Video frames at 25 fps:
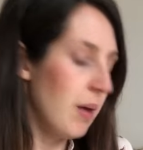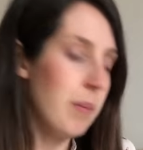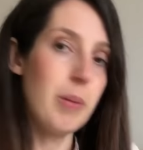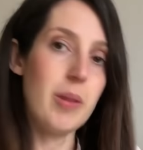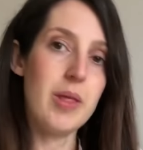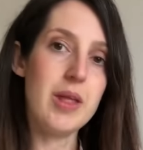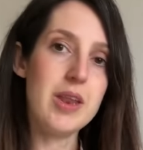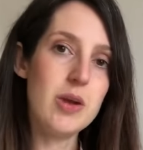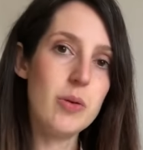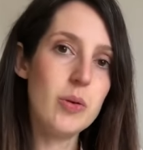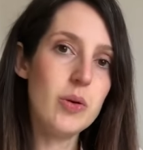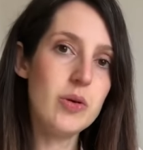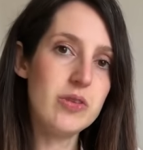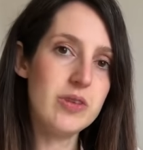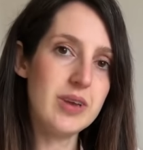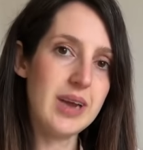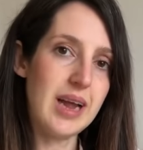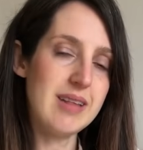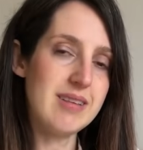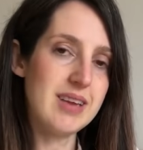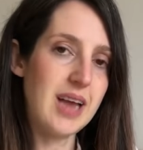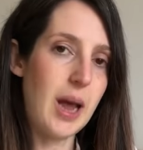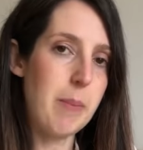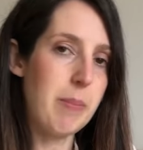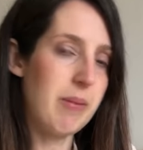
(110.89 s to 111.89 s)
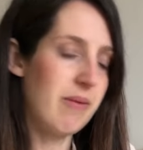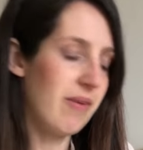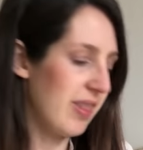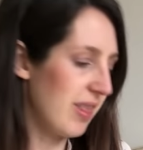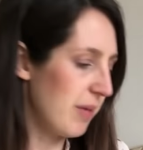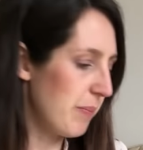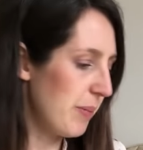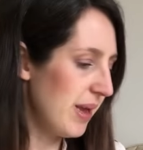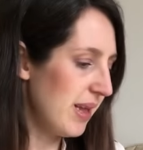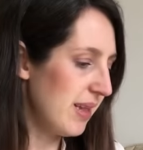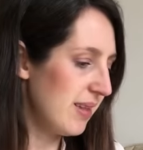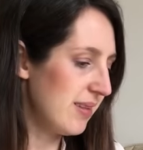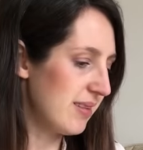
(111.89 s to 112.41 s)
But then you also get a couple of
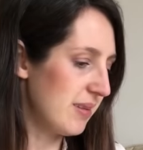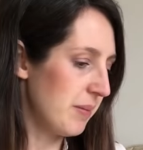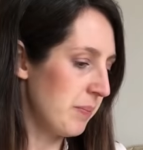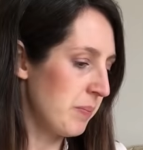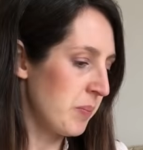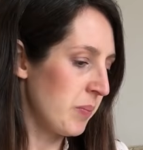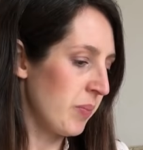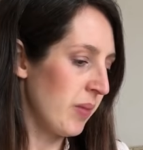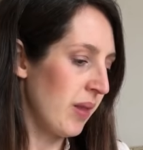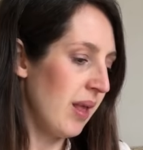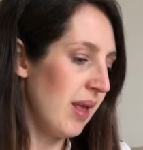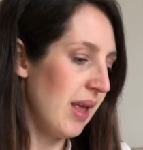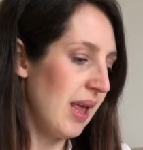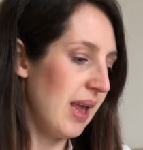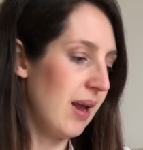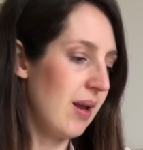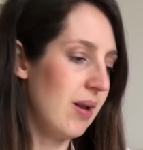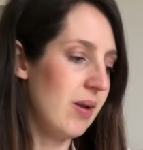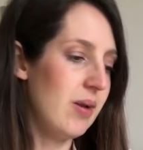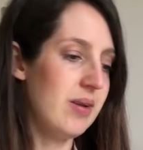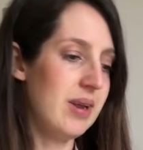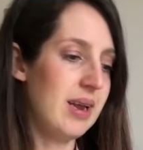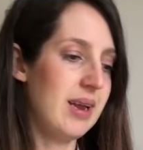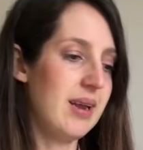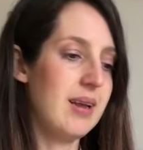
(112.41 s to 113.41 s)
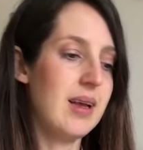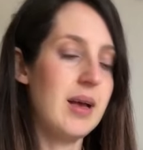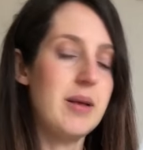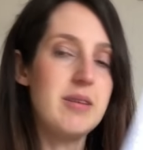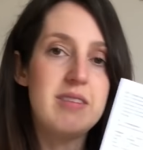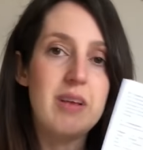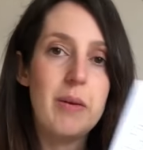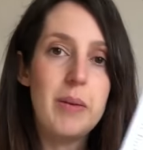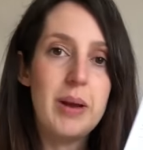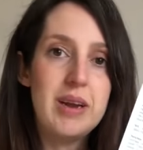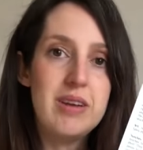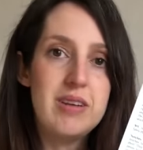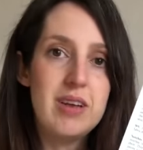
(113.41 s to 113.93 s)
other bits, including a
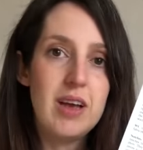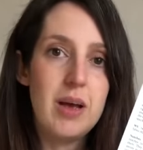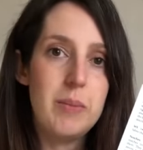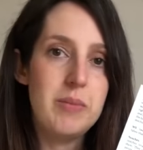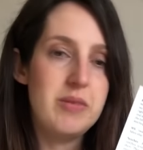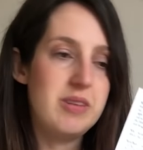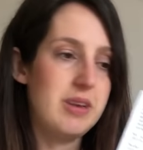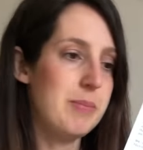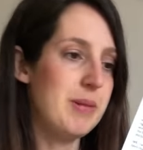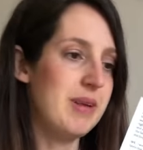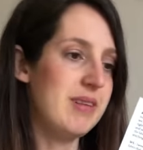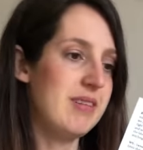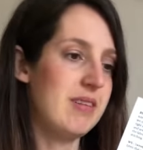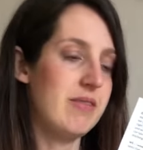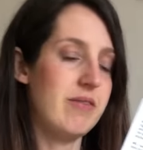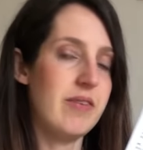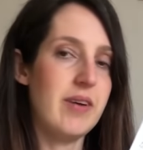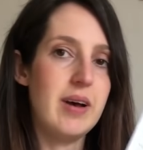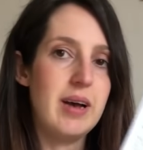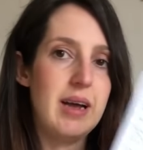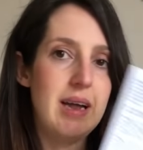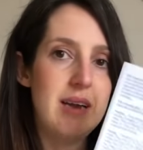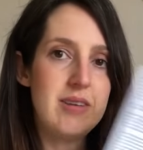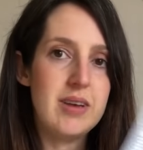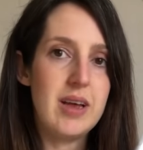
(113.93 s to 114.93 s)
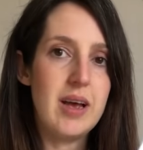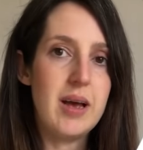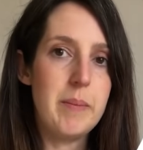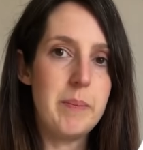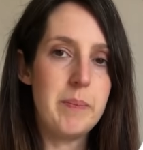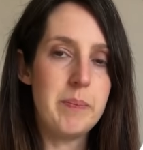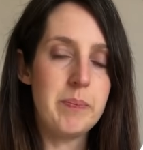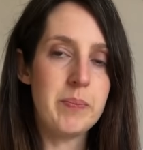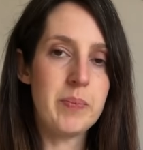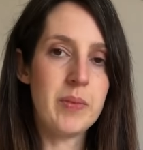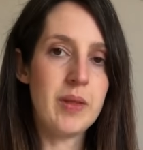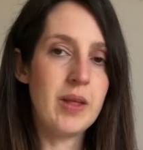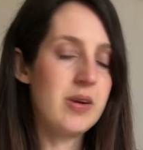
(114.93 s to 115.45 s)
sewing terms demystified
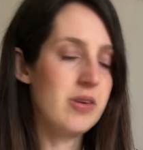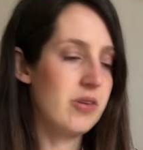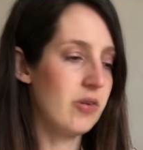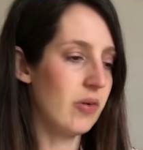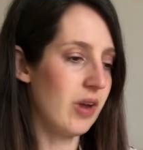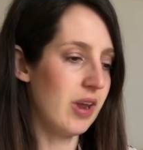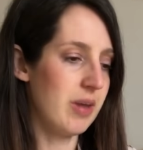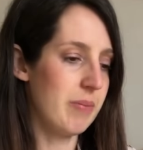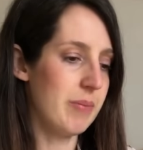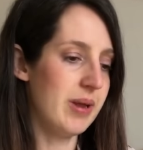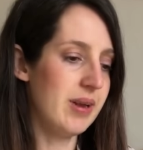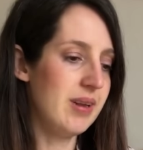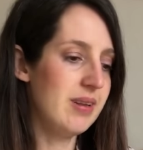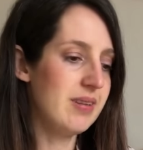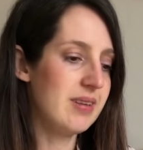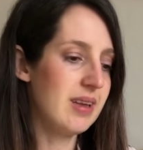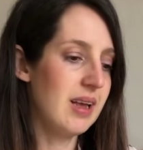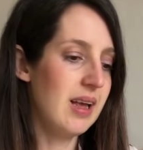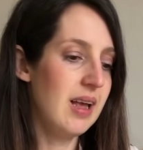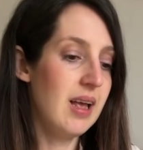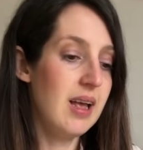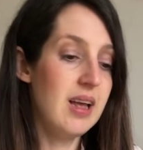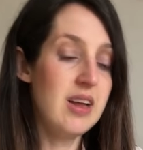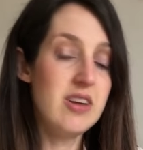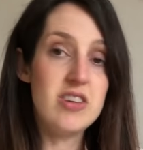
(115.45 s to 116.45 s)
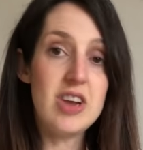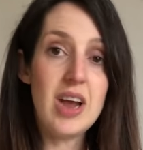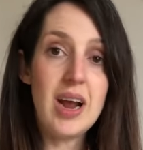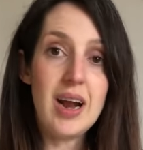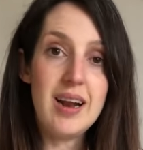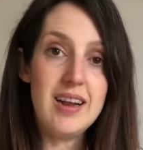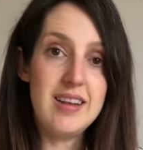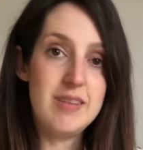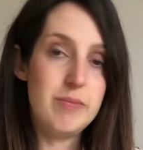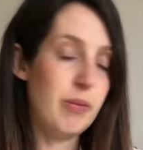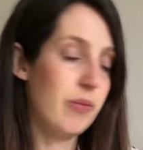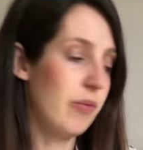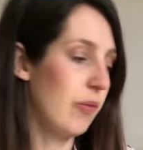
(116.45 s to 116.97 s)
um, document,
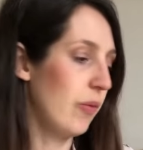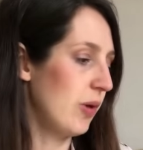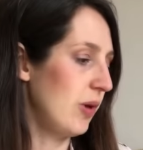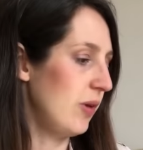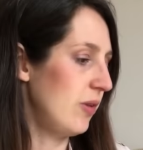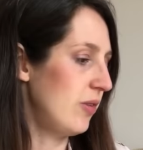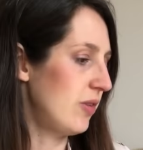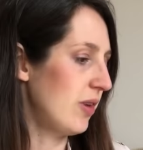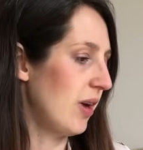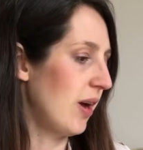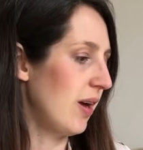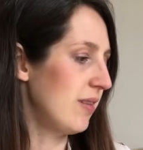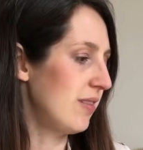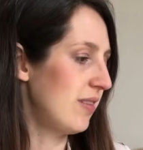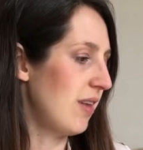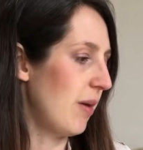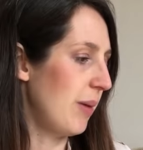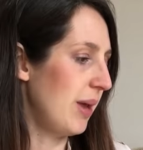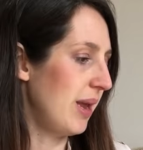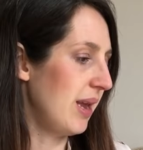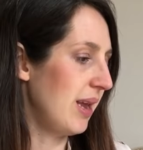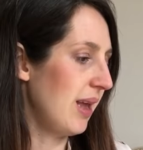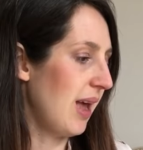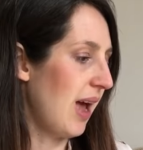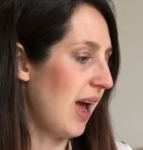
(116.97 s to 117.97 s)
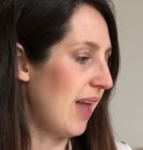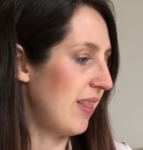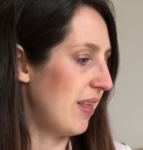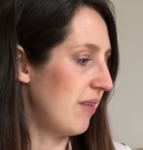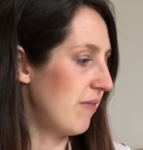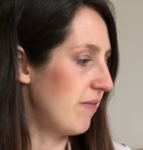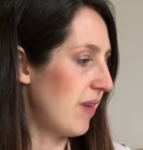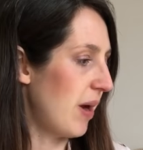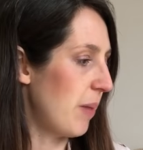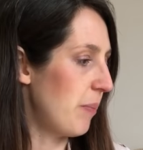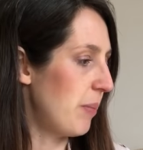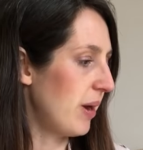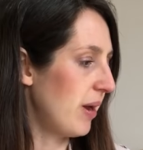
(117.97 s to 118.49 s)
checklist before you start sewing, and
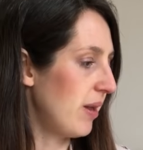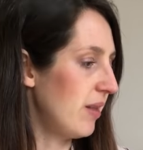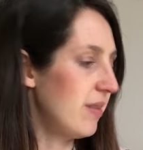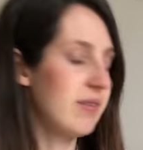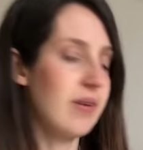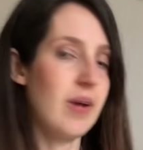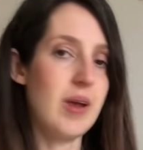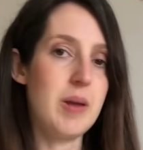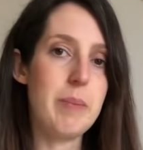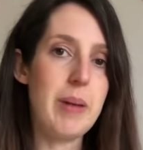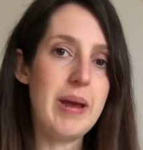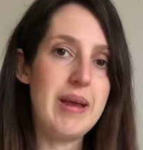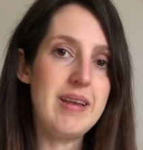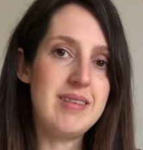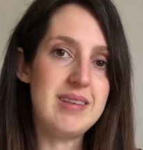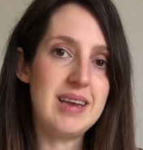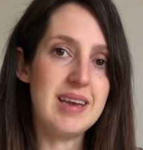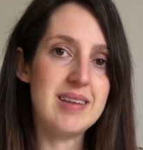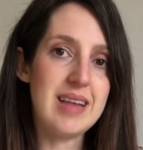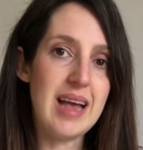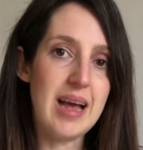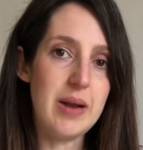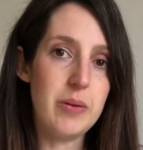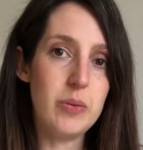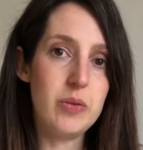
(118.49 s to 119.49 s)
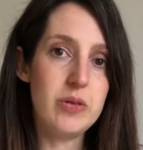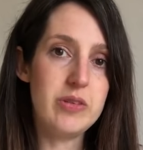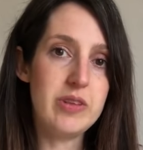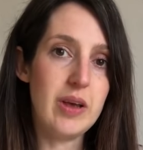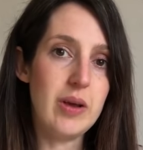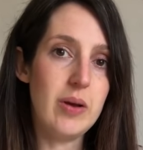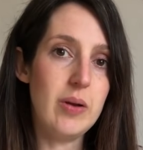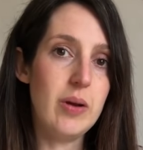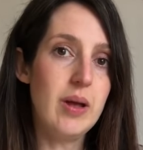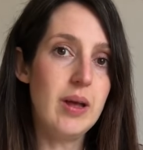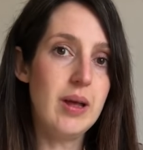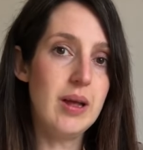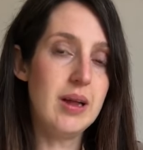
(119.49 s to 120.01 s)
then fabric and sewing basics, and
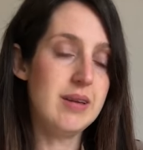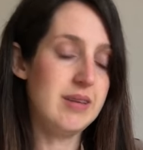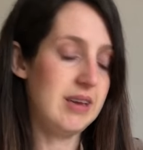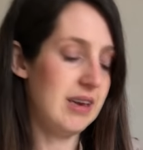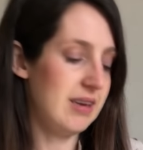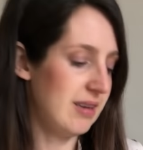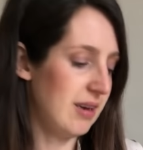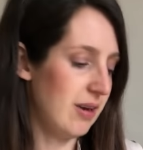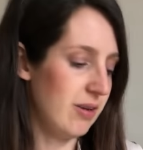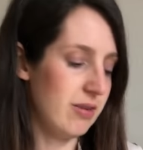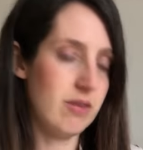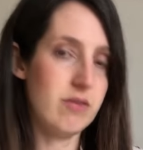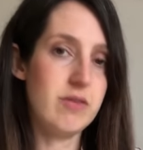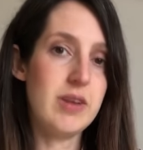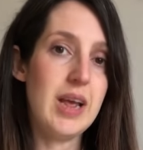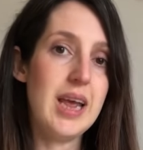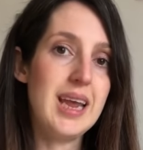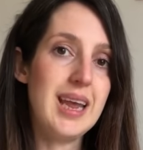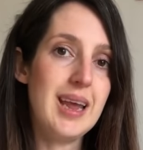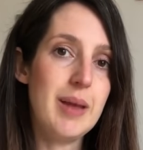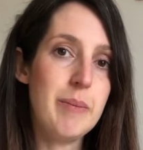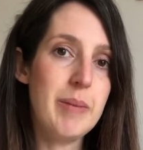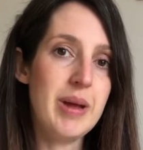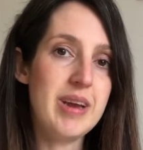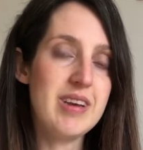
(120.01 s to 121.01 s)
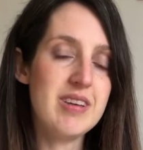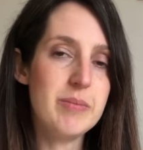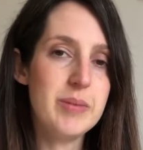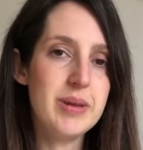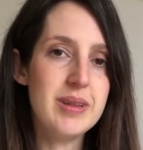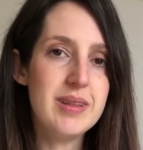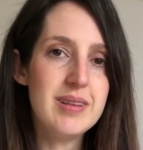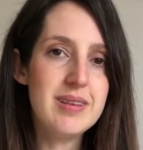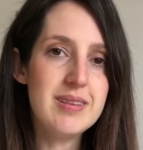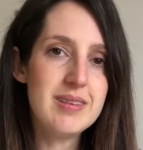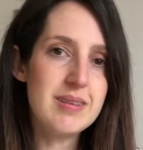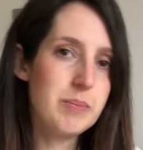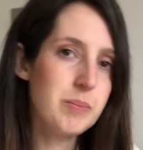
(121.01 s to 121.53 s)
also details of taking
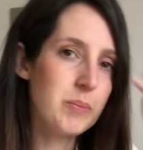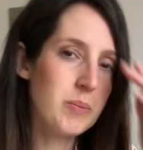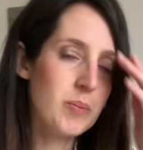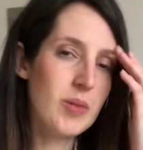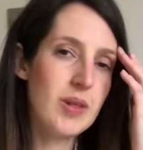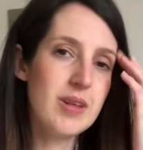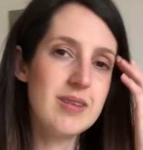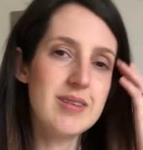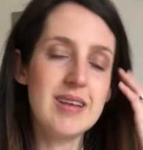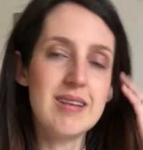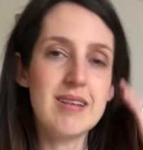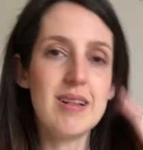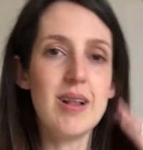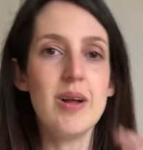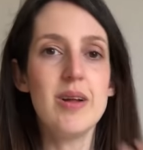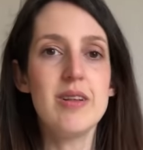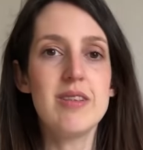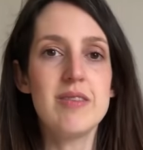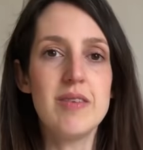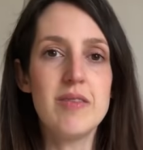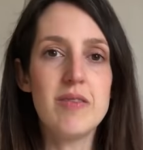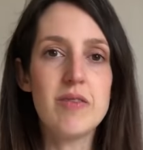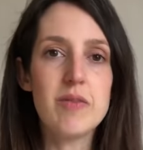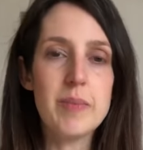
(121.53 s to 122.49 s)
measurements. So there's loads of